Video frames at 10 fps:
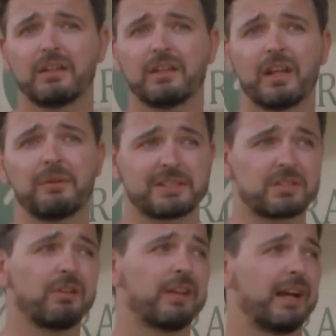you know, it's
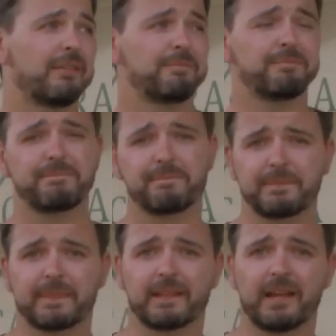got that.
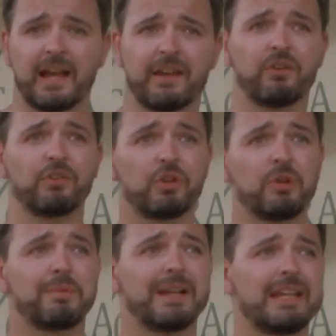And I do
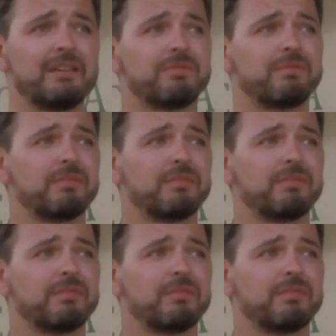believe,